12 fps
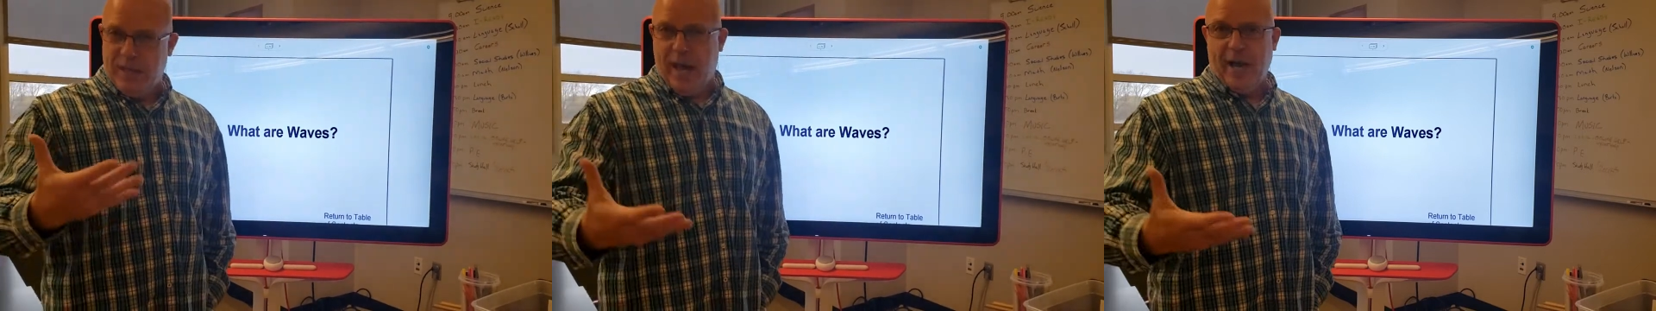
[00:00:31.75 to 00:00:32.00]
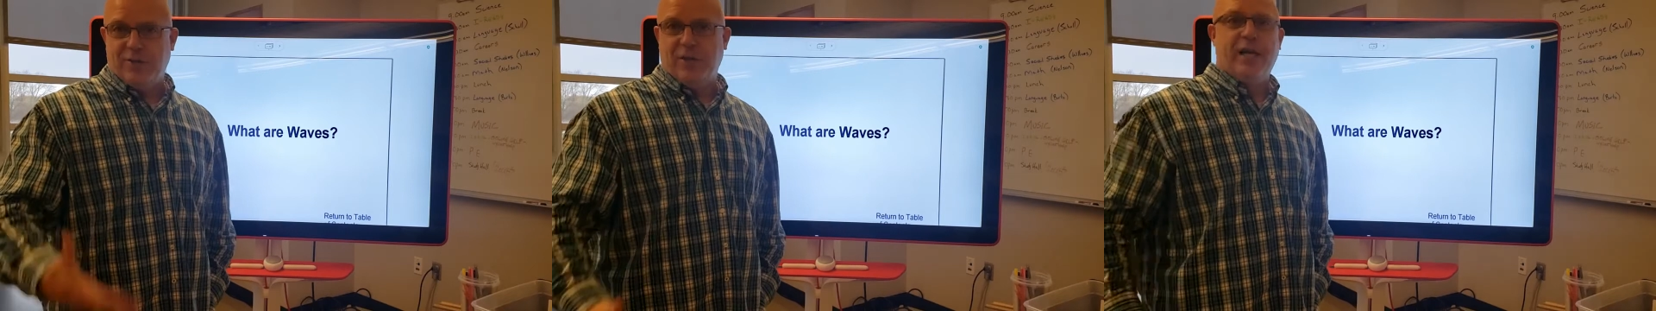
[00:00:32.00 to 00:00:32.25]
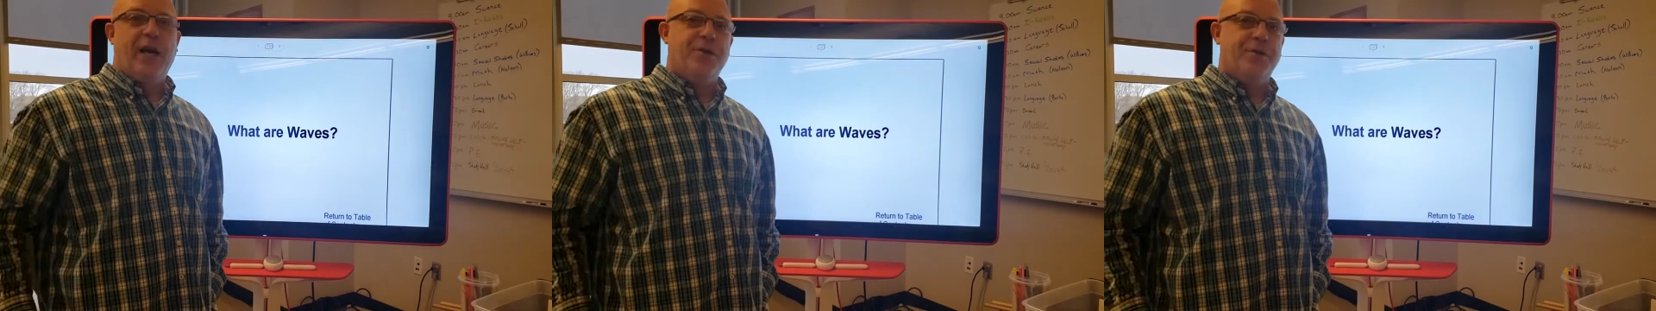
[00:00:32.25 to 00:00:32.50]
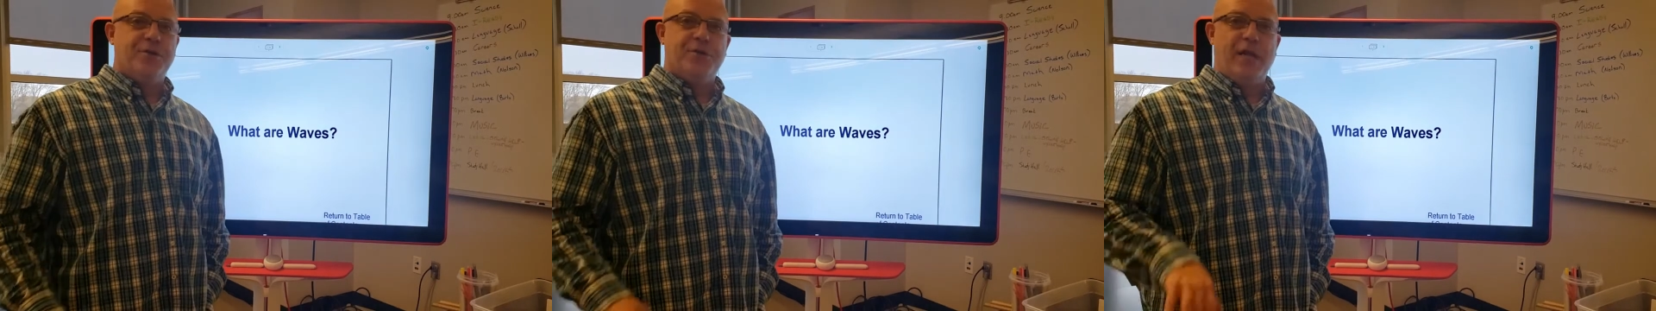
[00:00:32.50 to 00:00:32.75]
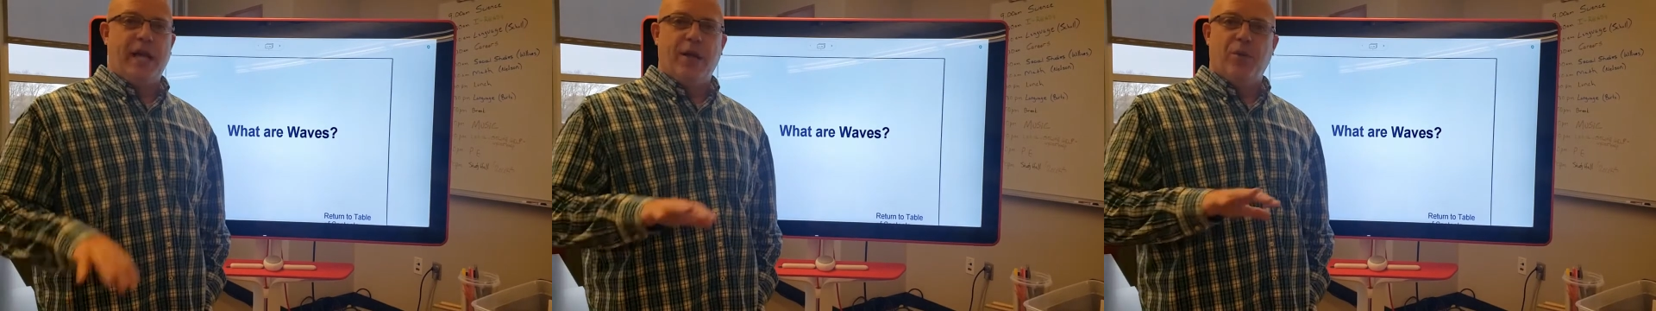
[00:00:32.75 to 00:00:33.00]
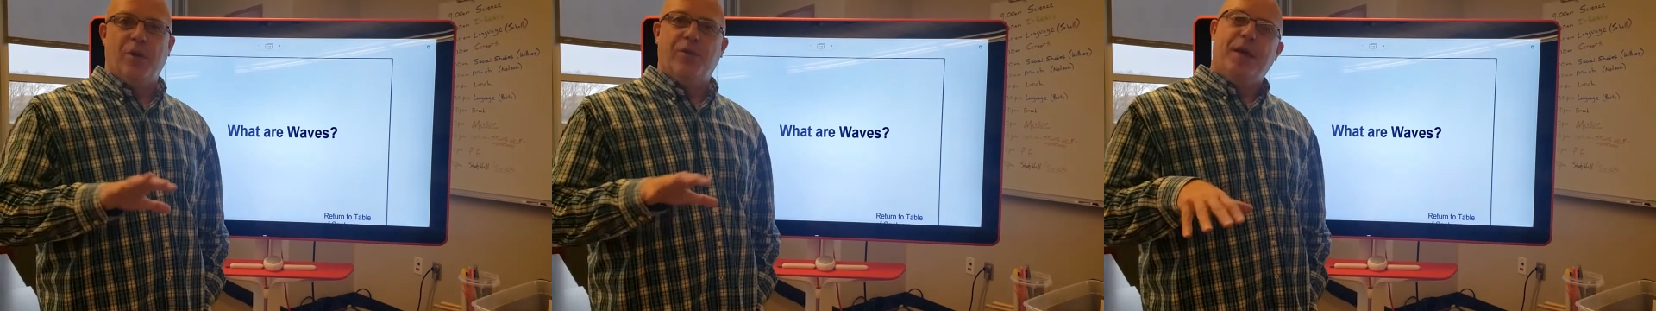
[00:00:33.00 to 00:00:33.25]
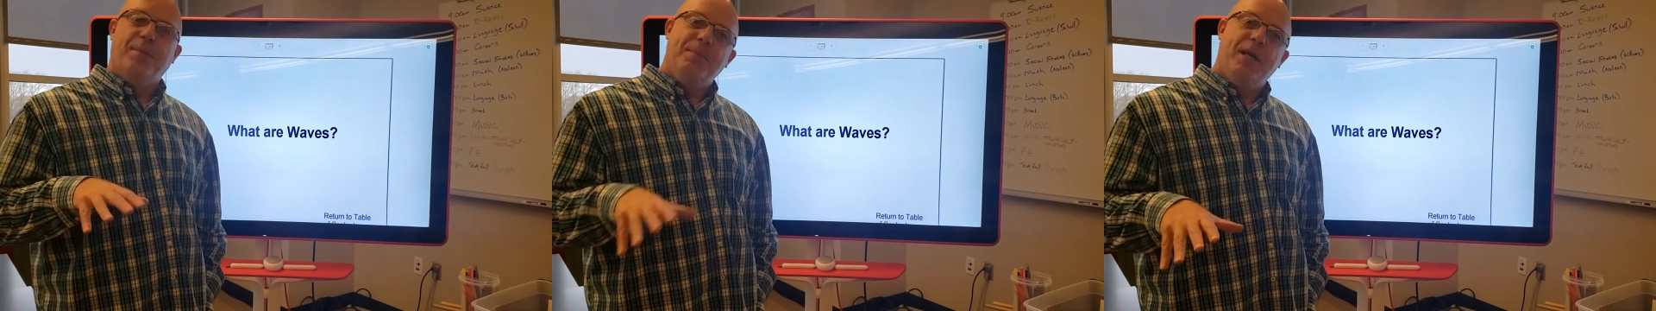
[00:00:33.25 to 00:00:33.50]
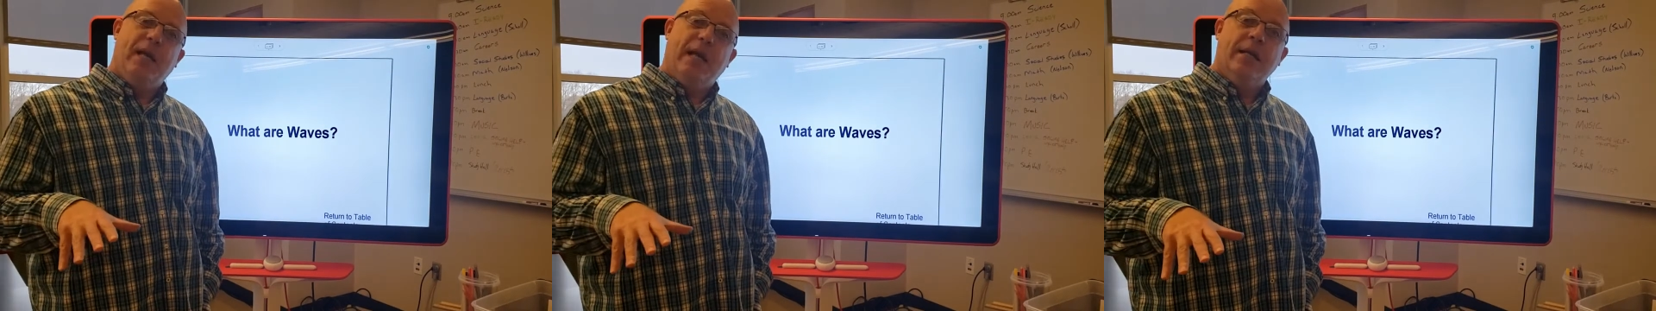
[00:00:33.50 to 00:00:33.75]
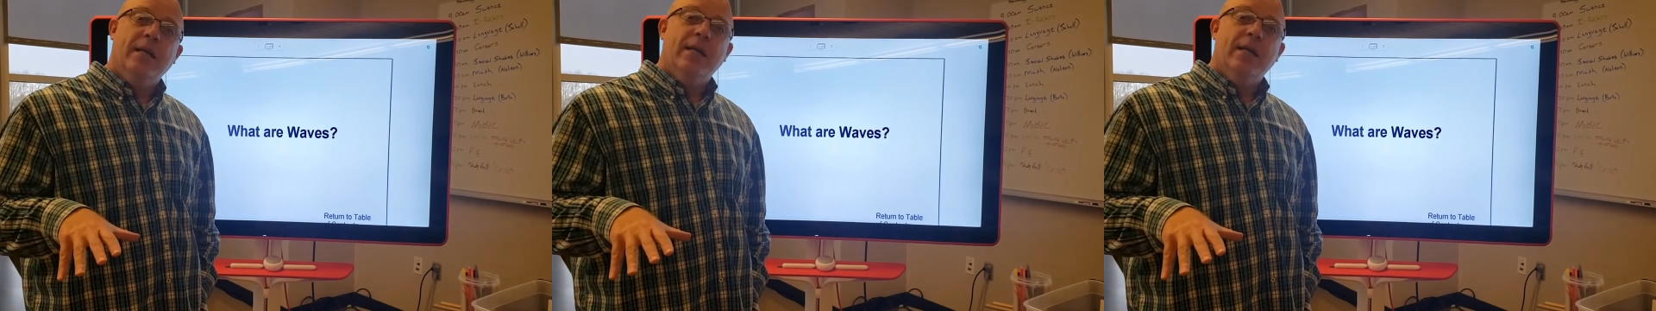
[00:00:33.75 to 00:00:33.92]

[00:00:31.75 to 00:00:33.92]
to actually understand what they mean.